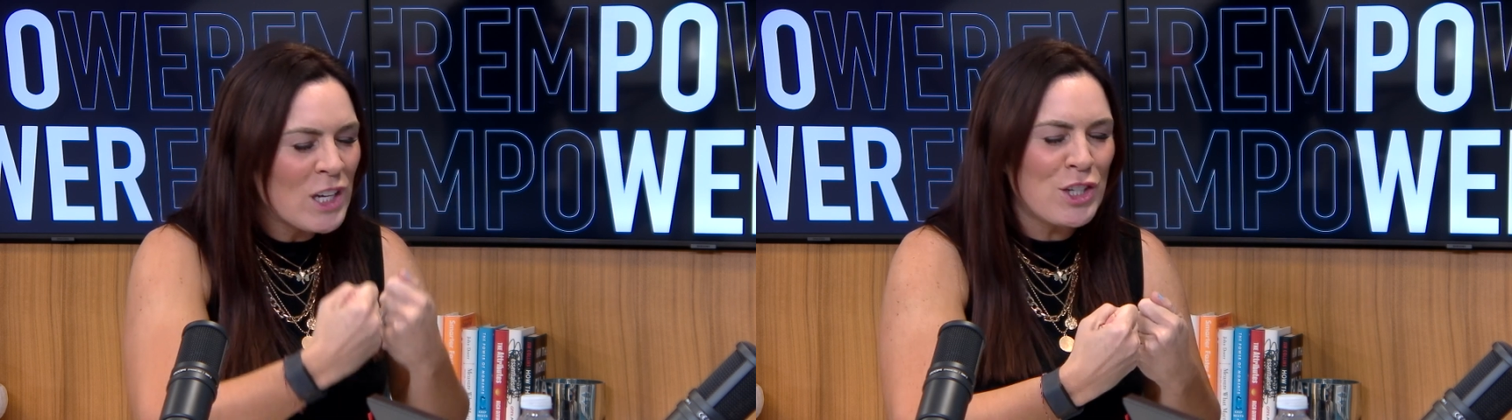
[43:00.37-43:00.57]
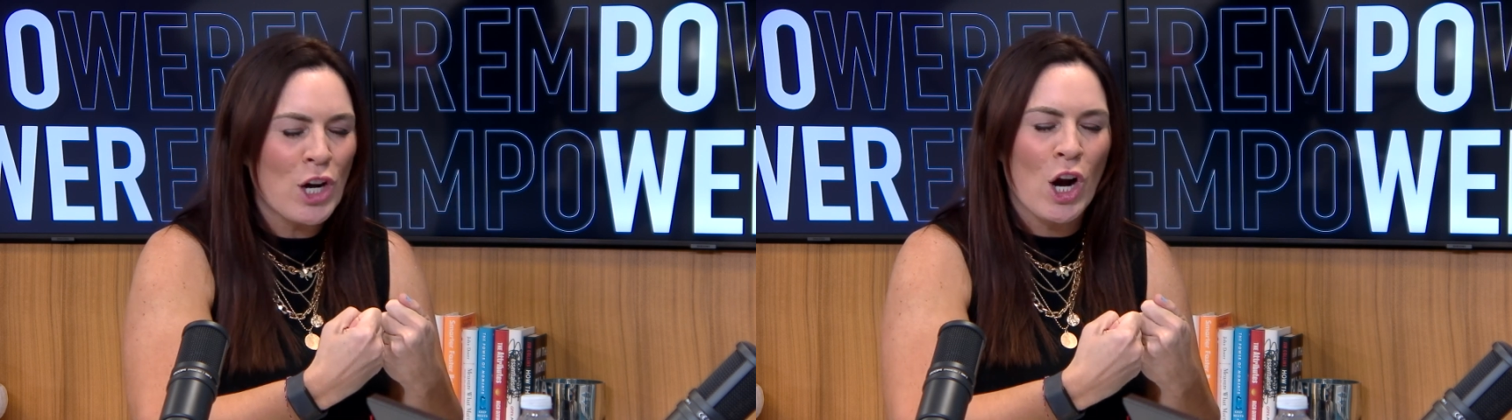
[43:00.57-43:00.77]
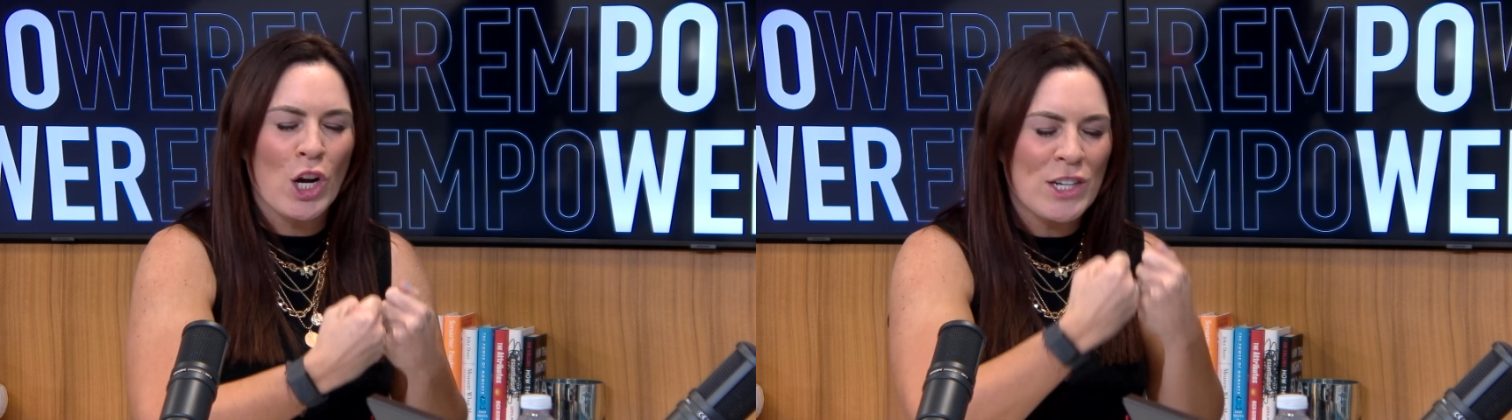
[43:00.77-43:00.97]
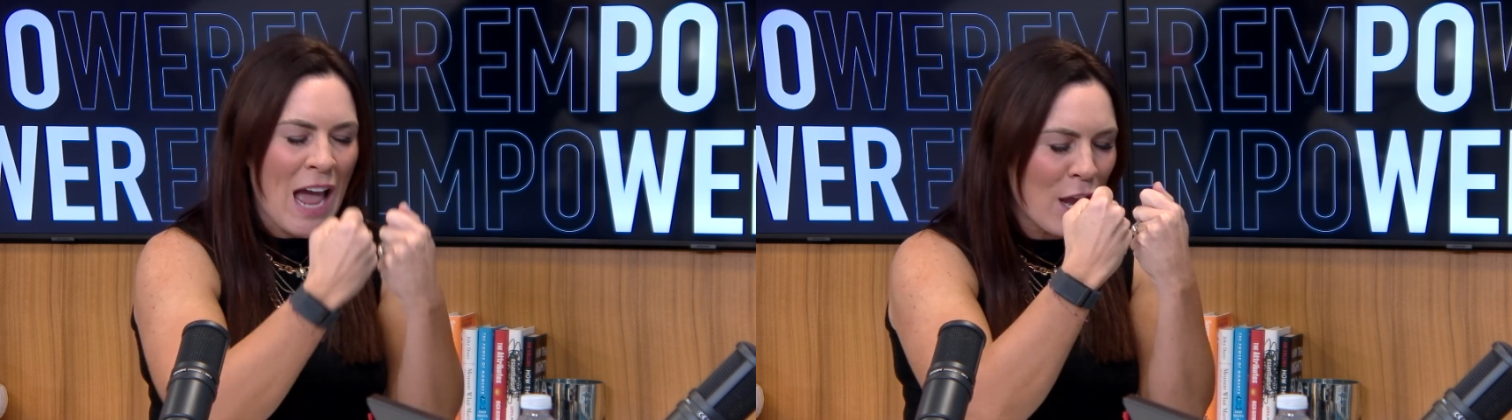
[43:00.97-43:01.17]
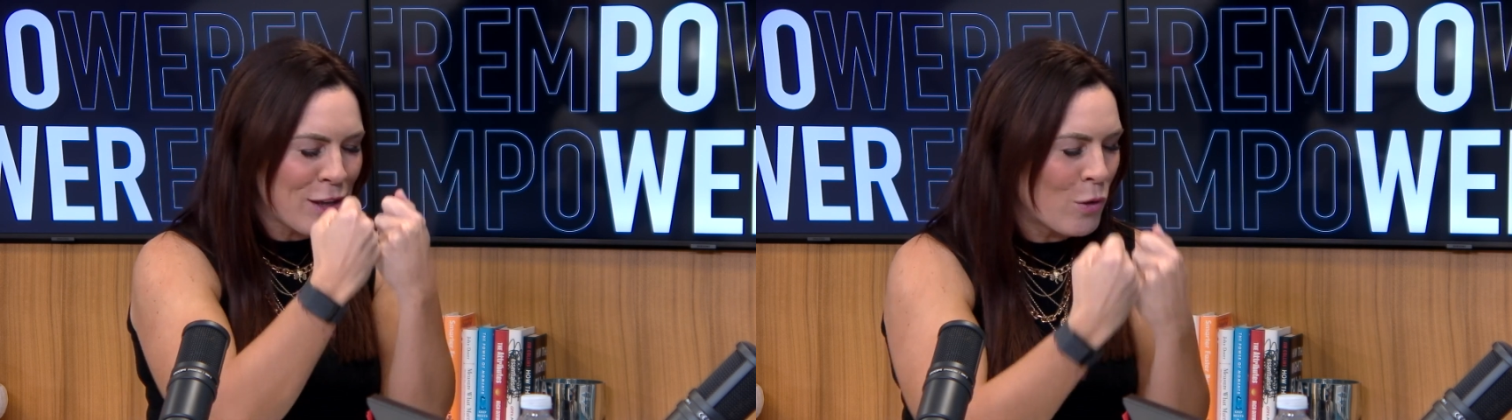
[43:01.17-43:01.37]
charged,
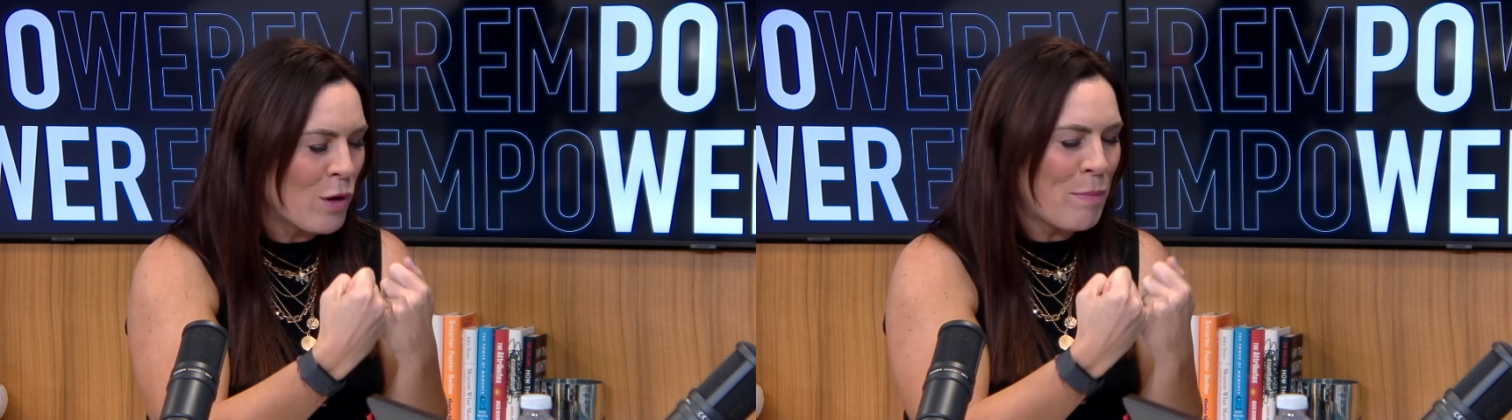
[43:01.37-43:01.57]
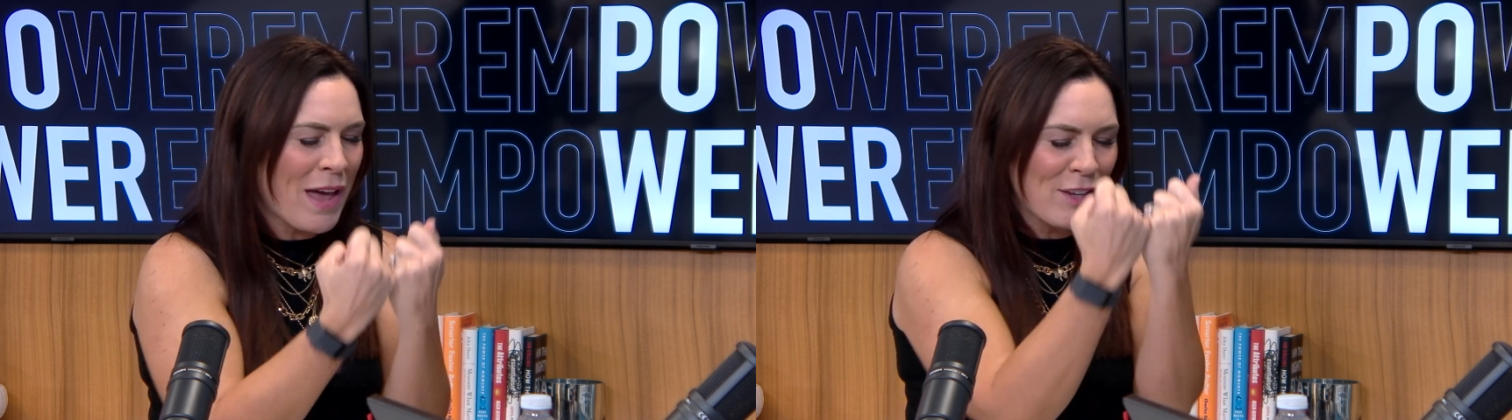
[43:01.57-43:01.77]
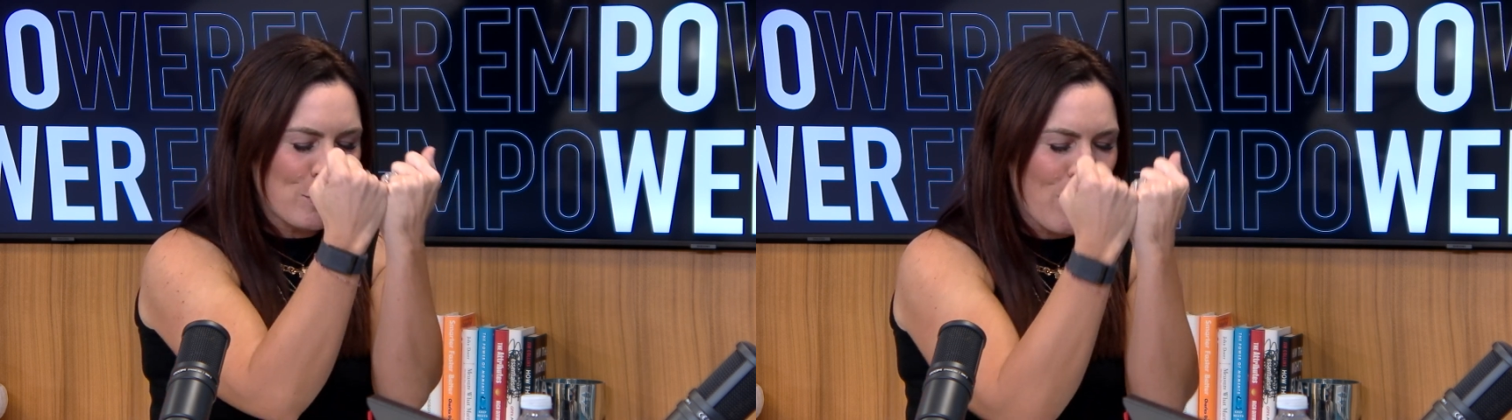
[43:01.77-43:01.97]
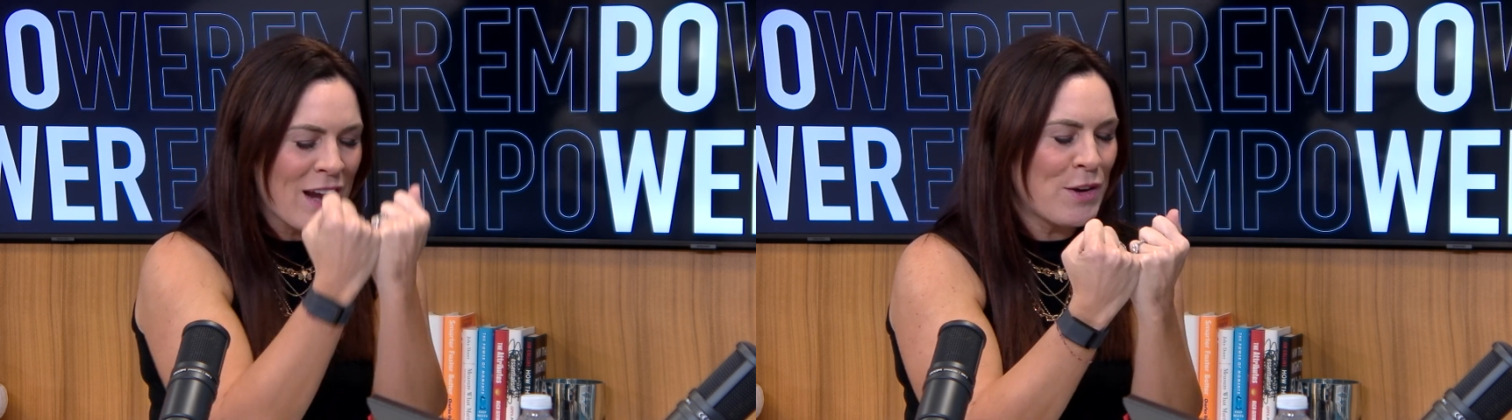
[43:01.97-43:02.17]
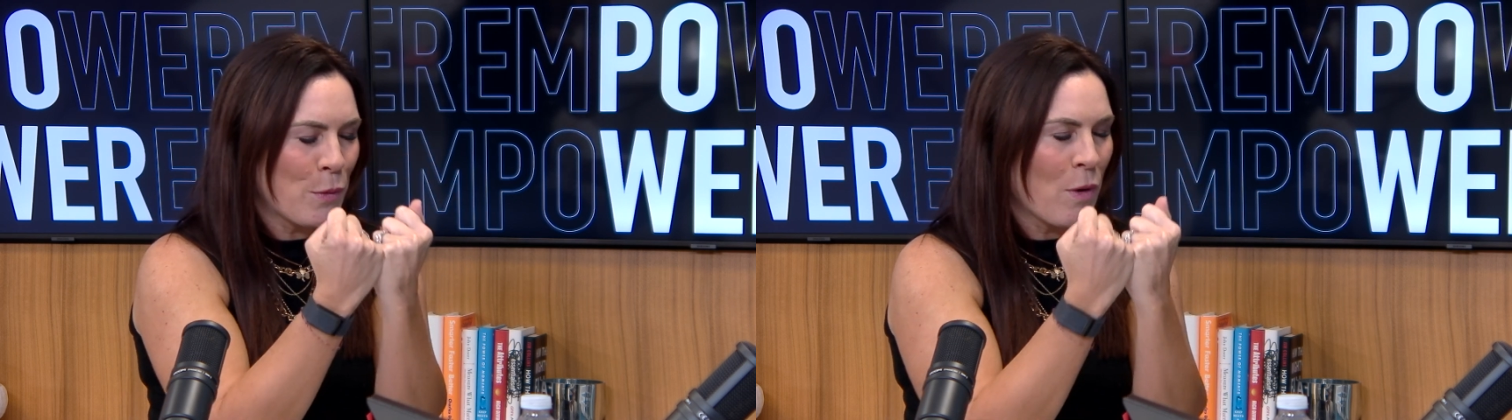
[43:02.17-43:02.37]
at your best,
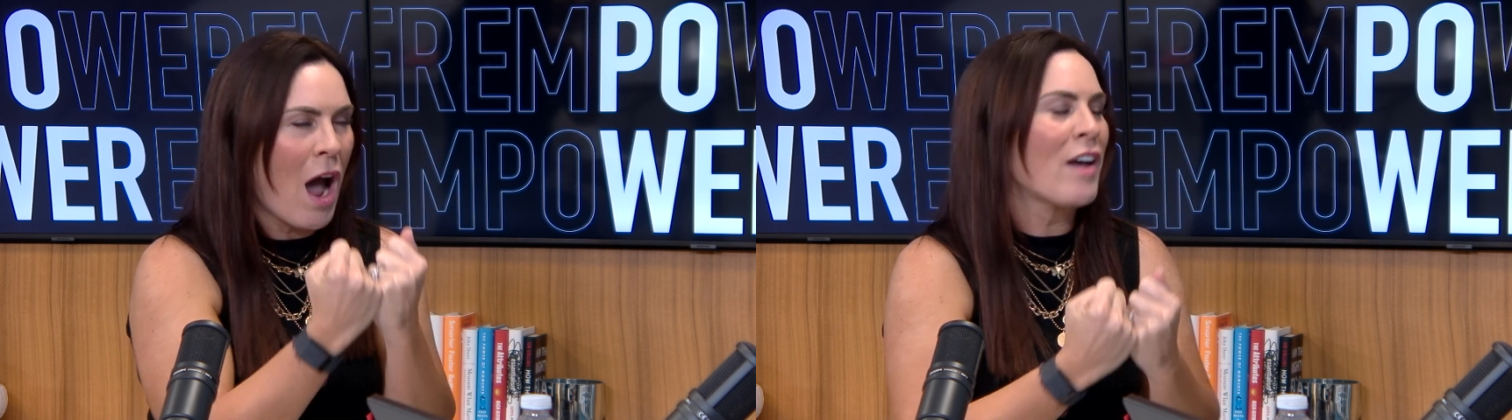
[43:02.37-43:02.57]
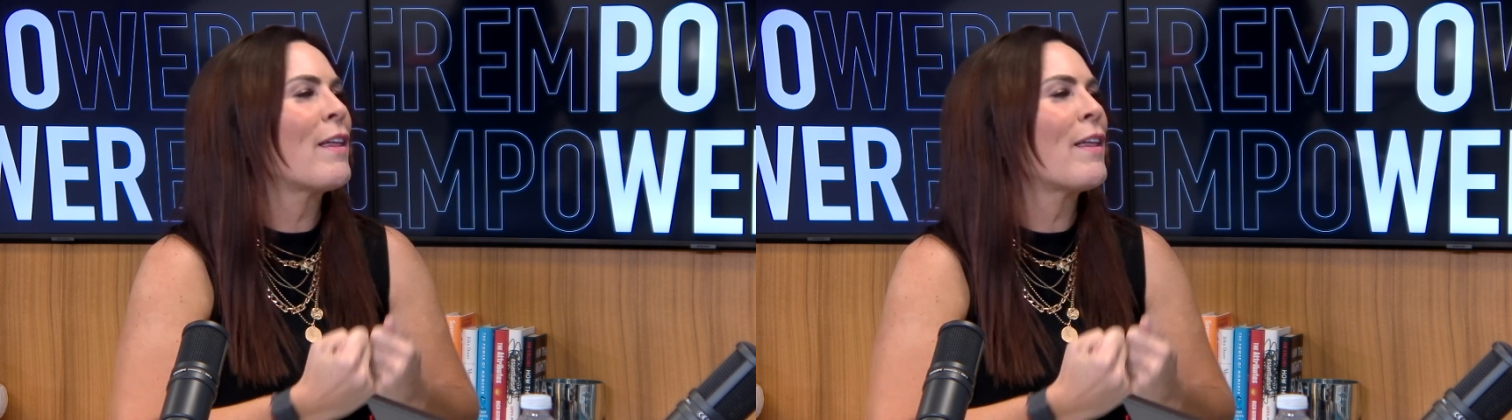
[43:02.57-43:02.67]
ready to rock,